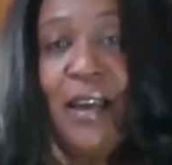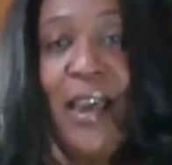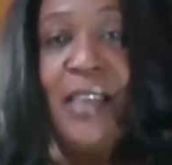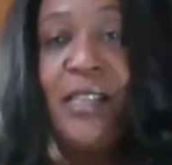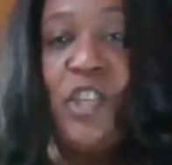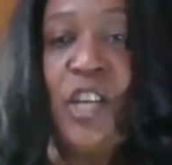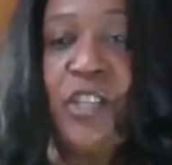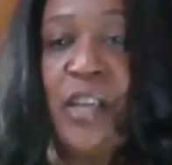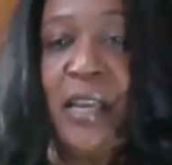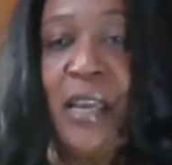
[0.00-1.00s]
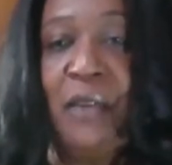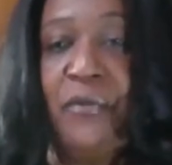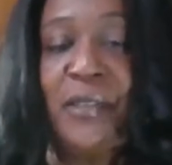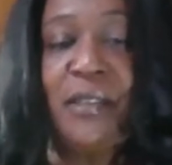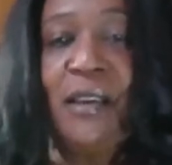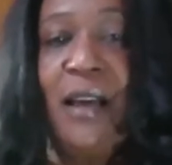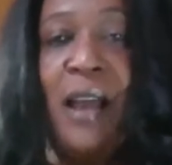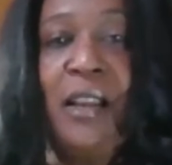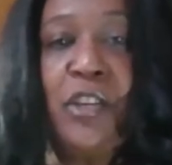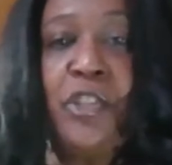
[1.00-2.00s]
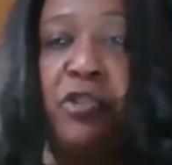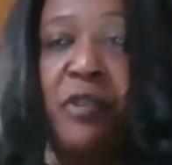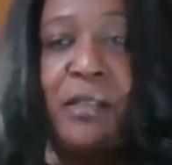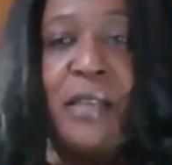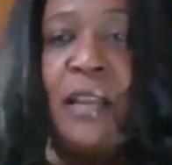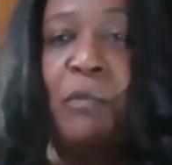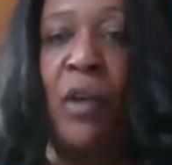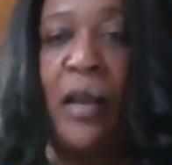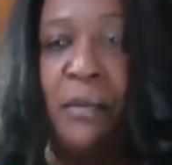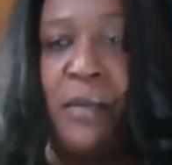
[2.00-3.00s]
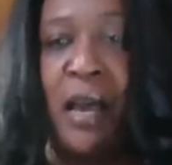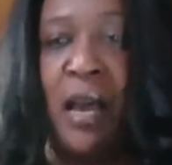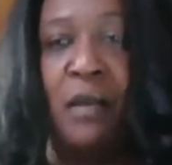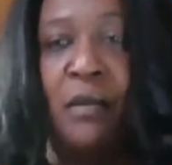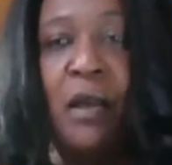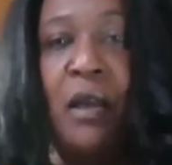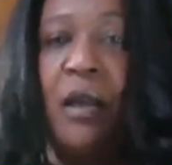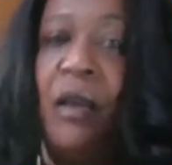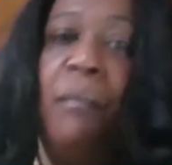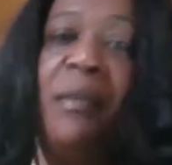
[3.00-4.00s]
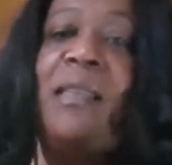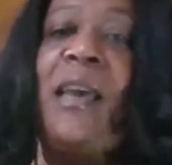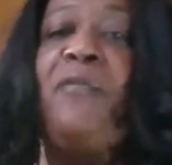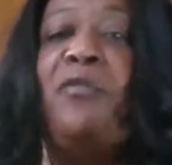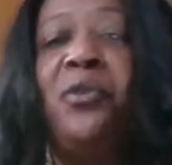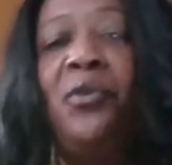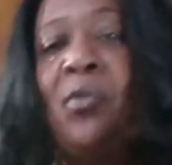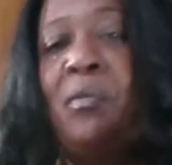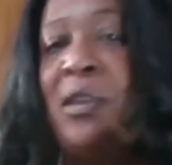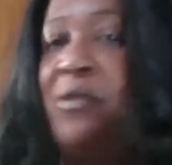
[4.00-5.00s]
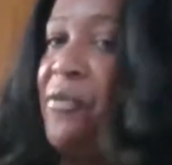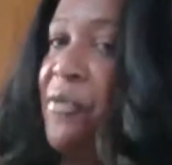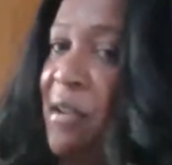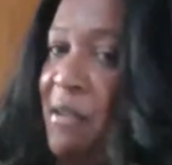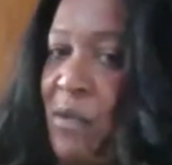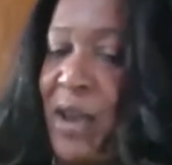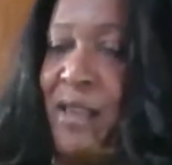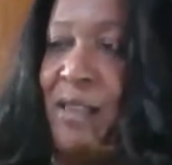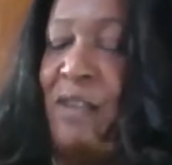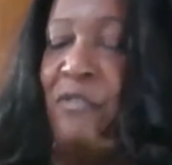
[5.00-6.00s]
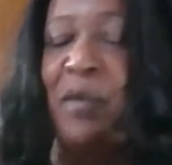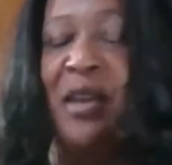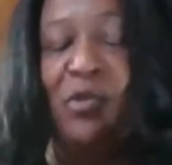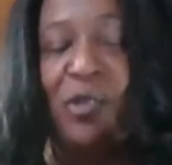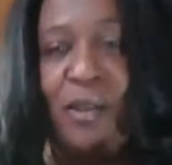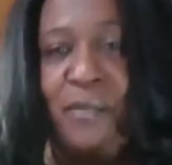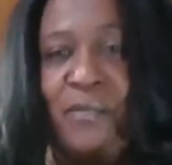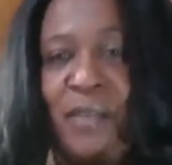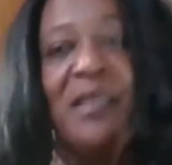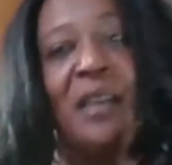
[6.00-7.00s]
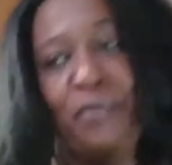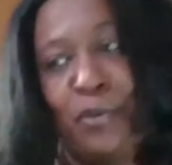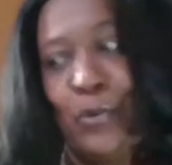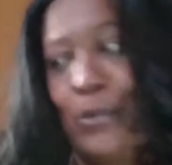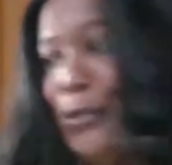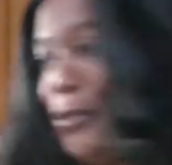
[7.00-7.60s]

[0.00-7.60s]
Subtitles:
exchange of gifts, and little drinks, and them go out them yard. I said, if you don't know me very well, if me I do something, it have to do good.